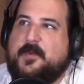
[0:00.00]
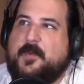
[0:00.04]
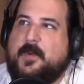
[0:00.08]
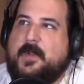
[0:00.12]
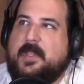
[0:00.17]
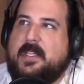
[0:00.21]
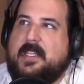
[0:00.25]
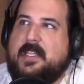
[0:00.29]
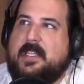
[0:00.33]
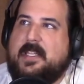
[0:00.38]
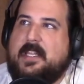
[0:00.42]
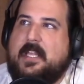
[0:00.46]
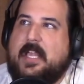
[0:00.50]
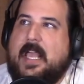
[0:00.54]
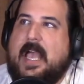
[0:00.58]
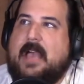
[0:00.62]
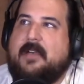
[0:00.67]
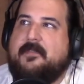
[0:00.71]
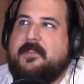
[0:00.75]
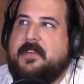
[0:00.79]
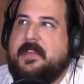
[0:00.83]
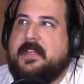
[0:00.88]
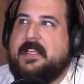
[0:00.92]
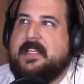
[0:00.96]
you
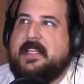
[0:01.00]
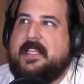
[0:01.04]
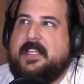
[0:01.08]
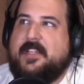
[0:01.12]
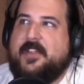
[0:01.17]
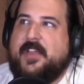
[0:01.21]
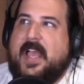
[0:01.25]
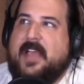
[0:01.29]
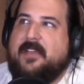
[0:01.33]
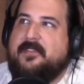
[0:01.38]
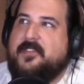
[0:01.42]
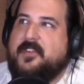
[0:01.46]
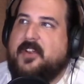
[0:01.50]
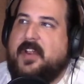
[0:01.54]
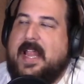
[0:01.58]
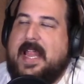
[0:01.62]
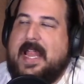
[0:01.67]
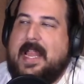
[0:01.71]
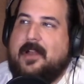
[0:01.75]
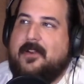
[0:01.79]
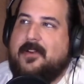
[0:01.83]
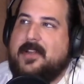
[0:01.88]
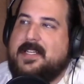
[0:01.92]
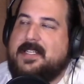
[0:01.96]
have your
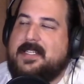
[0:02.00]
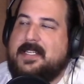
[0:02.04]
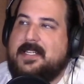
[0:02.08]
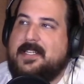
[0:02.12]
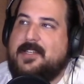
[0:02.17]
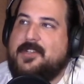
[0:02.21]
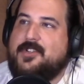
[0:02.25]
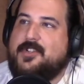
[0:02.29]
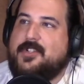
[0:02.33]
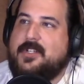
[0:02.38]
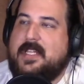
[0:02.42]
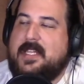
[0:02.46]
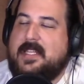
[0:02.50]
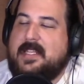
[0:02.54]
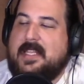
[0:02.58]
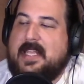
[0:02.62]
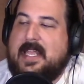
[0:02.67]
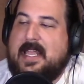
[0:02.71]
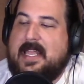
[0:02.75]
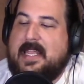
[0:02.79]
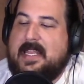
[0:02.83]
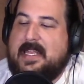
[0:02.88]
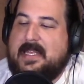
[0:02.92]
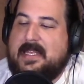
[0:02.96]
heritage, and
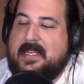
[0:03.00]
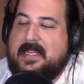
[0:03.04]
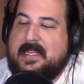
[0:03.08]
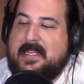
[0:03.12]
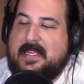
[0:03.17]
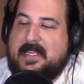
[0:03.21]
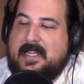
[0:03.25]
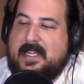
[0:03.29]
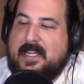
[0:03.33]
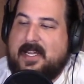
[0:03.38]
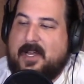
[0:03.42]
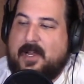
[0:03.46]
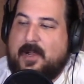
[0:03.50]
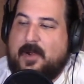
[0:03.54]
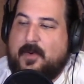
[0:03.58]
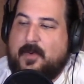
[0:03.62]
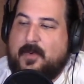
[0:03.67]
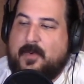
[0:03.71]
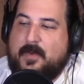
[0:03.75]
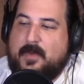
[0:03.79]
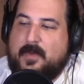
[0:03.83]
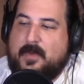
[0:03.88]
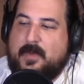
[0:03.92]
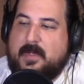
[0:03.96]
then, you know,
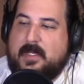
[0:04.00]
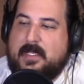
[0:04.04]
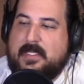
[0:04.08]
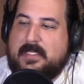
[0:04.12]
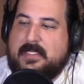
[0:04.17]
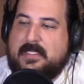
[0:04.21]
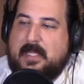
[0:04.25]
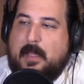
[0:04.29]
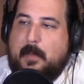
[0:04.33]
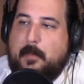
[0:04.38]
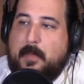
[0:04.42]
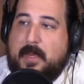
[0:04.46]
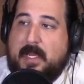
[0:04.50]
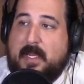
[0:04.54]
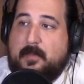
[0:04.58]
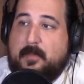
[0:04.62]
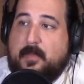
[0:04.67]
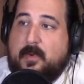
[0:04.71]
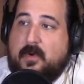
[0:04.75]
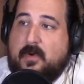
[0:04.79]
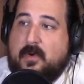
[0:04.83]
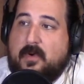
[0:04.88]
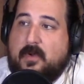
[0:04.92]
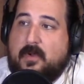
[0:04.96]
some
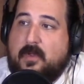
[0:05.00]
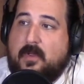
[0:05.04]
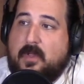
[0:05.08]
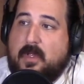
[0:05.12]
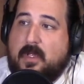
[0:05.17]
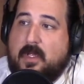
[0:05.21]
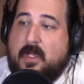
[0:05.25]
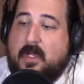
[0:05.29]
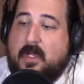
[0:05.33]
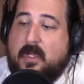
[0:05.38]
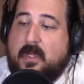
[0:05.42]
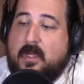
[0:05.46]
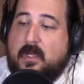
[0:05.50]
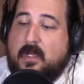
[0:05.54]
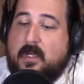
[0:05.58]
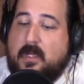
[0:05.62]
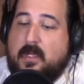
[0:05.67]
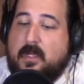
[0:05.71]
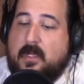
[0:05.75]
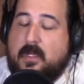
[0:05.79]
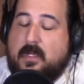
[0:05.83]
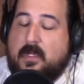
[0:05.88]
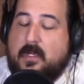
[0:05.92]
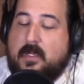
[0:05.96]
people
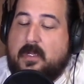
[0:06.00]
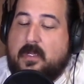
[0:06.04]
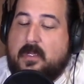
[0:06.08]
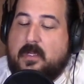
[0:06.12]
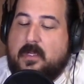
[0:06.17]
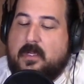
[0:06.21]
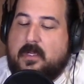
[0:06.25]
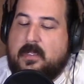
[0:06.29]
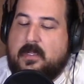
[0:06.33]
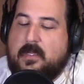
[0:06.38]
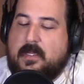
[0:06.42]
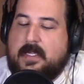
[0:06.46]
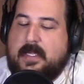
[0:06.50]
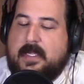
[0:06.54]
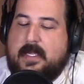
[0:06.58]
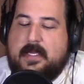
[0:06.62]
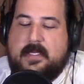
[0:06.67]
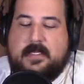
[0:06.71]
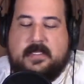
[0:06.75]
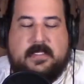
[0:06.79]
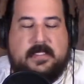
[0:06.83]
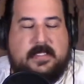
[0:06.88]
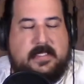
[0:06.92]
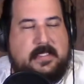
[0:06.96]

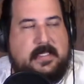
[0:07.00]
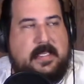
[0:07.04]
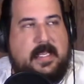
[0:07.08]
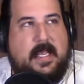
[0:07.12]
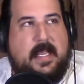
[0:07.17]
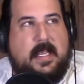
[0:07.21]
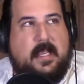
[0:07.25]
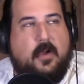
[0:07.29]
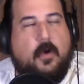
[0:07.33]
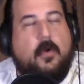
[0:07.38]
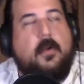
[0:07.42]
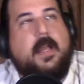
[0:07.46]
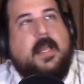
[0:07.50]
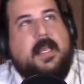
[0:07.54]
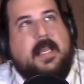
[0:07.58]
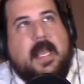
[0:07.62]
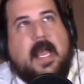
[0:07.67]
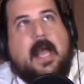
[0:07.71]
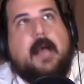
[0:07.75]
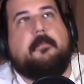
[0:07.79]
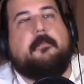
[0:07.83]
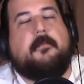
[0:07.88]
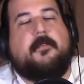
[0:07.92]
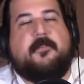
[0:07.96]
can say, okay,
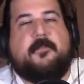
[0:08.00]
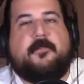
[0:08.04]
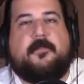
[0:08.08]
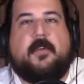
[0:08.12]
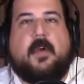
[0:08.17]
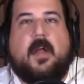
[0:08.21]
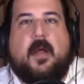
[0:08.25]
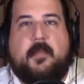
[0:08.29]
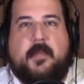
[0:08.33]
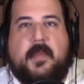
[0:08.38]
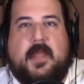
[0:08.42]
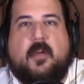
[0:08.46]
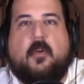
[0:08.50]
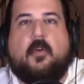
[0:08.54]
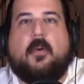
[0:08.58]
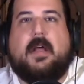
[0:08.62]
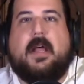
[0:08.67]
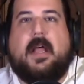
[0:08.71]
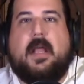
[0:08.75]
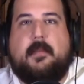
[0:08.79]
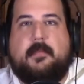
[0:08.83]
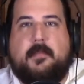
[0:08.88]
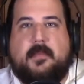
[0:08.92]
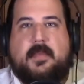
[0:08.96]
yeah, I'm from there, or
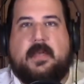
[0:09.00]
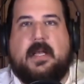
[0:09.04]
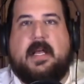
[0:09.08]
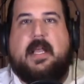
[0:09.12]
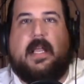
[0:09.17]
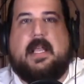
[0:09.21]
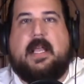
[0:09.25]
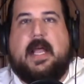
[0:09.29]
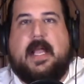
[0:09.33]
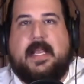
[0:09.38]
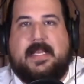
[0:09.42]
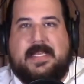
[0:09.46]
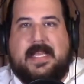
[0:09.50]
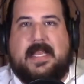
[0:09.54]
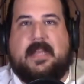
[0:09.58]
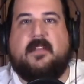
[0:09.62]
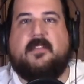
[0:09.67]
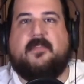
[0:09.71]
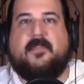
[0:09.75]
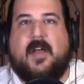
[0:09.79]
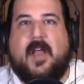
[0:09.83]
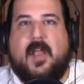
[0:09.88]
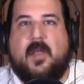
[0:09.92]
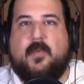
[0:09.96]
I
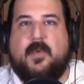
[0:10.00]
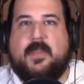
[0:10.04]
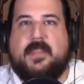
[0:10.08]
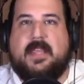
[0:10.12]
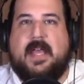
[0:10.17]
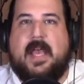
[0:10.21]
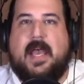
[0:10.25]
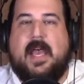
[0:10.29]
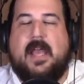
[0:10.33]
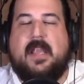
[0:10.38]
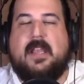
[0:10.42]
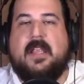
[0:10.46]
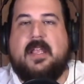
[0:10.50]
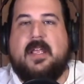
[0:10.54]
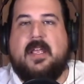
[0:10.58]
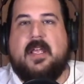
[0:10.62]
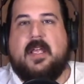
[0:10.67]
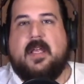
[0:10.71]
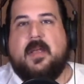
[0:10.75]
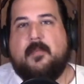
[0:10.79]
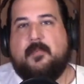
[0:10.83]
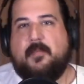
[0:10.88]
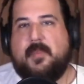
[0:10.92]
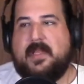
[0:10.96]
identify with that,
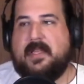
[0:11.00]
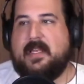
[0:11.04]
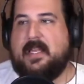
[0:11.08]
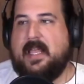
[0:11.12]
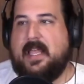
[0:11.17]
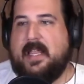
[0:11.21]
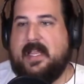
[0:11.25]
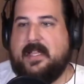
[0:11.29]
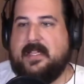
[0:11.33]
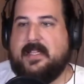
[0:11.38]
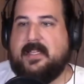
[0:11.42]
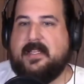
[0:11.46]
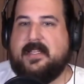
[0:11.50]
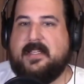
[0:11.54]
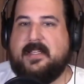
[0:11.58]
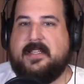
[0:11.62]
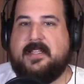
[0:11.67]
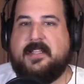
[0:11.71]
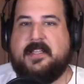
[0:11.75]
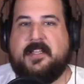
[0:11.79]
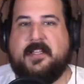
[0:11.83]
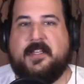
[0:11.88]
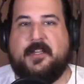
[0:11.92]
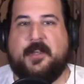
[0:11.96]
but like,
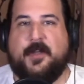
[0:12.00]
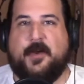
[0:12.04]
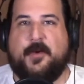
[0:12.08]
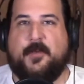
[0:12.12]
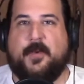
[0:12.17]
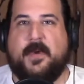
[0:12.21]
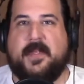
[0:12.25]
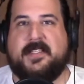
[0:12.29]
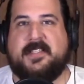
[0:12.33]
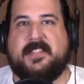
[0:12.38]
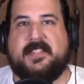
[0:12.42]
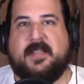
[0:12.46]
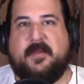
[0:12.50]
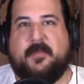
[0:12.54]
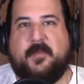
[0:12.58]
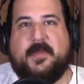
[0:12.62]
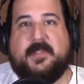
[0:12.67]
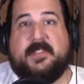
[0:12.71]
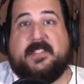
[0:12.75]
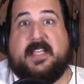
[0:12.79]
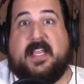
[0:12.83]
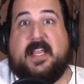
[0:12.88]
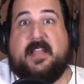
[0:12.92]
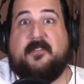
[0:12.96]
you know, once
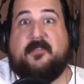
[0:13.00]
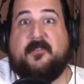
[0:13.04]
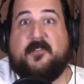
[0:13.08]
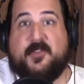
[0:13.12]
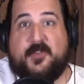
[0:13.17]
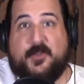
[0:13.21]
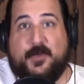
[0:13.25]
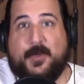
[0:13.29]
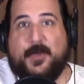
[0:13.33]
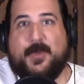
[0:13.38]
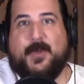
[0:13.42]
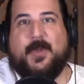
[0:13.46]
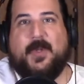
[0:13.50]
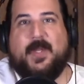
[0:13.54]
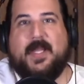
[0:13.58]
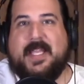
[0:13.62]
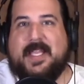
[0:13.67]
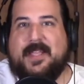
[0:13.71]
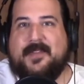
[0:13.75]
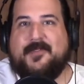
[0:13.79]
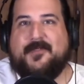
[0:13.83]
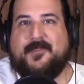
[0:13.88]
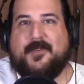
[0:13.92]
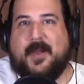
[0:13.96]
someone's like
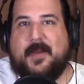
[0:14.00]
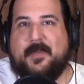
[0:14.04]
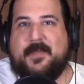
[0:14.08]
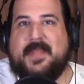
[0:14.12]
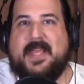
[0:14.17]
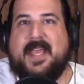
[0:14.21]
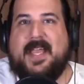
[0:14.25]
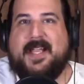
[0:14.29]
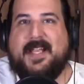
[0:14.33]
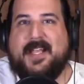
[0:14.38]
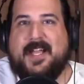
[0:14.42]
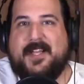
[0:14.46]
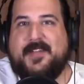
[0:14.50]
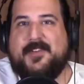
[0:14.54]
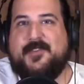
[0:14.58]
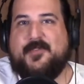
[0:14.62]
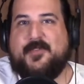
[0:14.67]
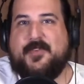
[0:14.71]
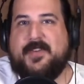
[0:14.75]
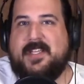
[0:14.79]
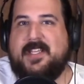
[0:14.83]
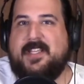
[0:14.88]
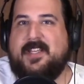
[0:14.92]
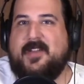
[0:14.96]
truly from that
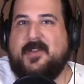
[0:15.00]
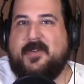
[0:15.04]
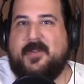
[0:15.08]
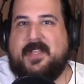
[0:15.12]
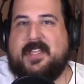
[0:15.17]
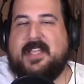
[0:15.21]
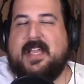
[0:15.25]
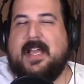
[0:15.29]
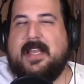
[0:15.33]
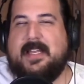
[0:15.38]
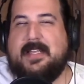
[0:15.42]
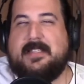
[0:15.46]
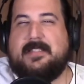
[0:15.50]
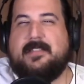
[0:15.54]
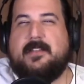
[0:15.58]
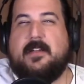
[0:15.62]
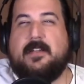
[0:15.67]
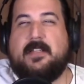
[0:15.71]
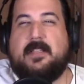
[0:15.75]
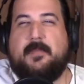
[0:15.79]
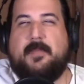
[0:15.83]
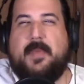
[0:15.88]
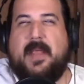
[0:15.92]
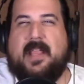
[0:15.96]
country, you know, you kind of
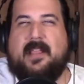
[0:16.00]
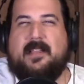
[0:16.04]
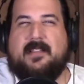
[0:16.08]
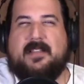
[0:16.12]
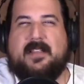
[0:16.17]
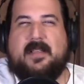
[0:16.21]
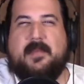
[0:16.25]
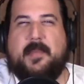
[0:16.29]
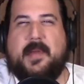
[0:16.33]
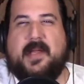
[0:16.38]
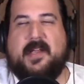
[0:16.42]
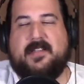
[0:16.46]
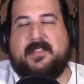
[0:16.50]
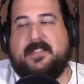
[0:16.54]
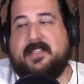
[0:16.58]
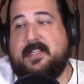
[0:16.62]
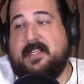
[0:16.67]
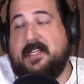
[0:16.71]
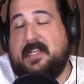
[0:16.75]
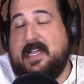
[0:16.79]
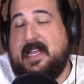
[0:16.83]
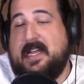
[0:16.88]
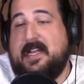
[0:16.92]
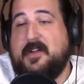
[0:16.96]
start to pale in comparison.
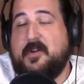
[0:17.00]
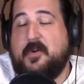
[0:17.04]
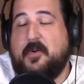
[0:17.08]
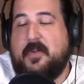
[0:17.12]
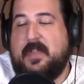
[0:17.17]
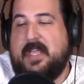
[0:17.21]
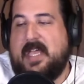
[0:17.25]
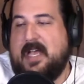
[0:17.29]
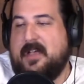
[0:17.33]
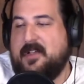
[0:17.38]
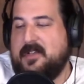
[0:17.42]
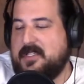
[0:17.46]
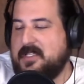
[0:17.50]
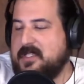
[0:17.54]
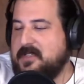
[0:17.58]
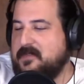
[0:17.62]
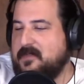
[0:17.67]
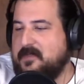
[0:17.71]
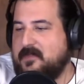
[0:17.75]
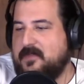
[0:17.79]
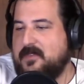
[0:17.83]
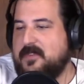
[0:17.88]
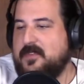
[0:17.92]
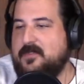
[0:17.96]
You kind of go, oh, yeah,
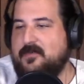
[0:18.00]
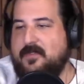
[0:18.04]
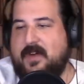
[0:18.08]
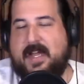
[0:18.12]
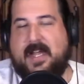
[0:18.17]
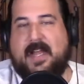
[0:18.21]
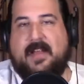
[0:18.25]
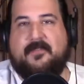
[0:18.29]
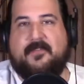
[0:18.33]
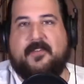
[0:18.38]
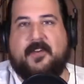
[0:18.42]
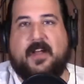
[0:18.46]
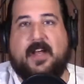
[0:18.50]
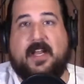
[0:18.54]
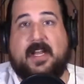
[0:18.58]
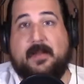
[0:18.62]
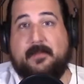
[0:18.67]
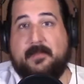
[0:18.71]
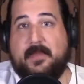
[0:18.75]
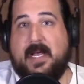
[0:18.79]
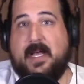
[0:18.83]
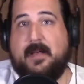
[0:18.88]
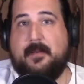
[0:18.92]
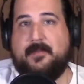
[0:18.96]
right, I forgot
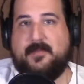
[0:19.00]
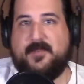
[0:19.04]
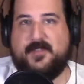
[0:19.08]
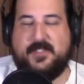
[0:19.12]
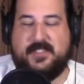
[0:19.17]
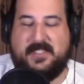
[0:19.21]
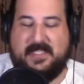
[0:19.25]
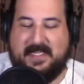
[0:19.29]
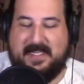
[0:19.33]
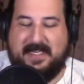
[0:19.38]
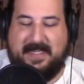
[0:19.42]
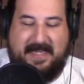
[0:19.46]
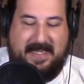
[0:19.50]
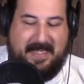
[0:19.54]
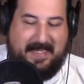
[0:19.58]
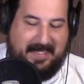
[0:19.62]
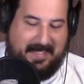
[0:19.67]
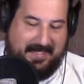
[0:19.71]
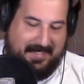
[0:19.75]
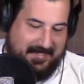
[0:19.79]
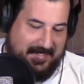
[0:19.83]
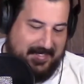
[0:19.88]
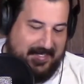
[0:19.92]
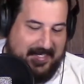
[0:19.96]
I'm just a
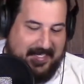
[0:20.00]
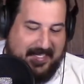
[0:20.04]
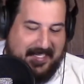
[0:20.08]
Canadian.